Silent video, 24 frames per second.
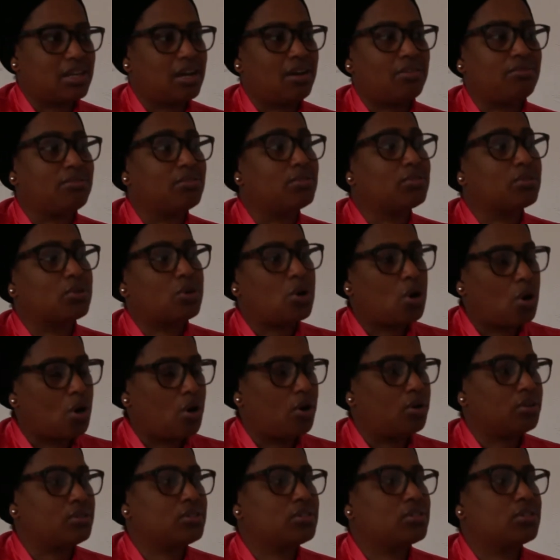haven't
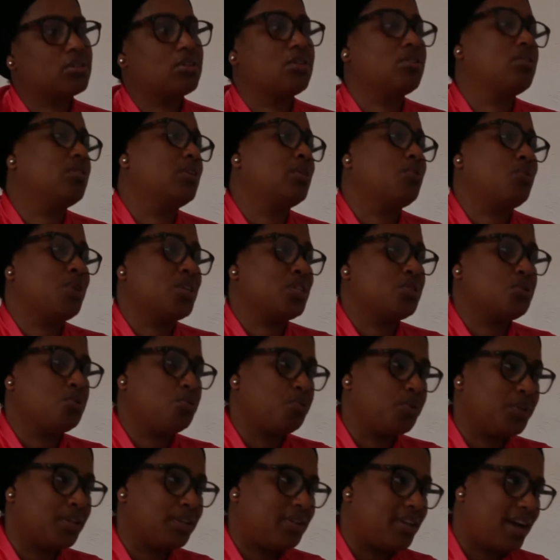caught, otherwise you
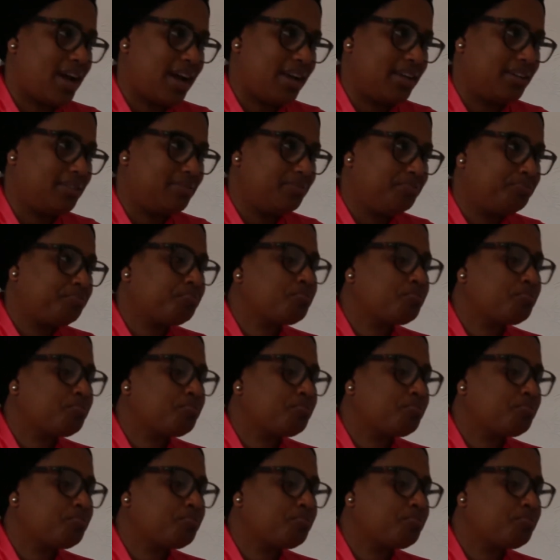will die.